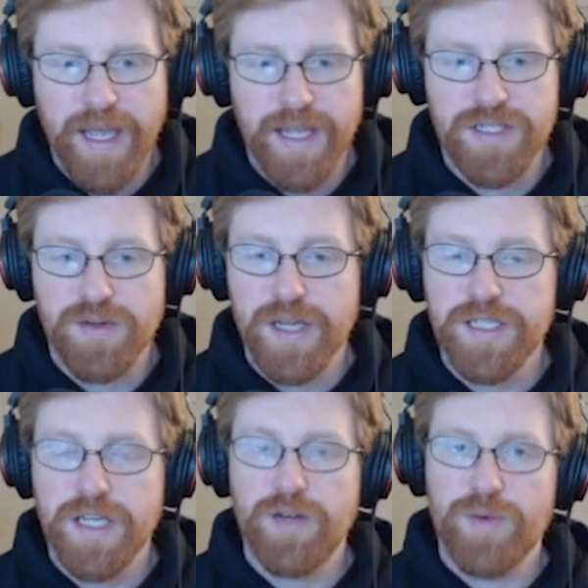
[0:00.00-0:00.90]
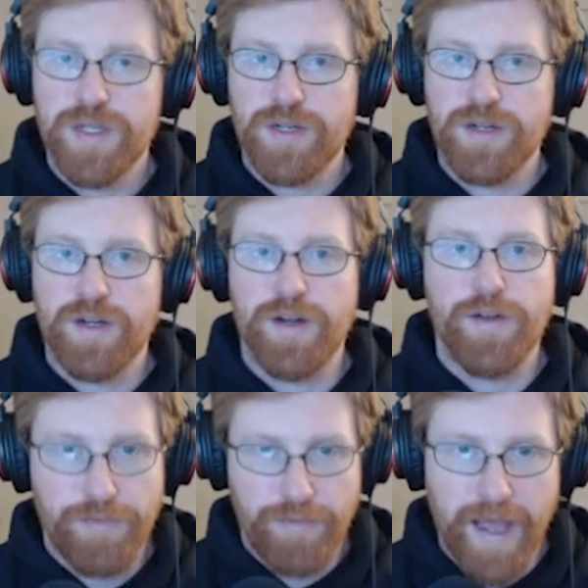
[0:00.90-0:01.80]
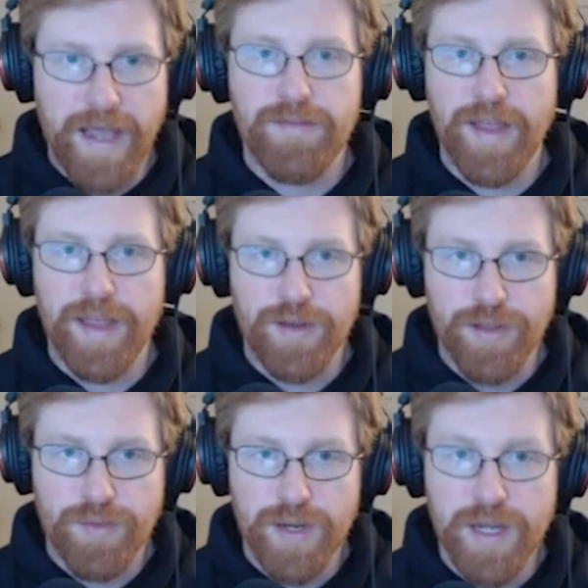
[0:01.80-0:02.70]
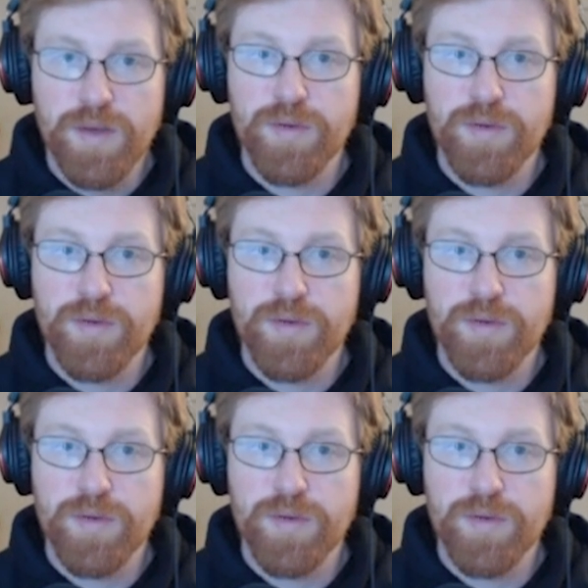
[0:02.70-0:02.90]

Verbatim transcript: And so it's going to return 5 and 3,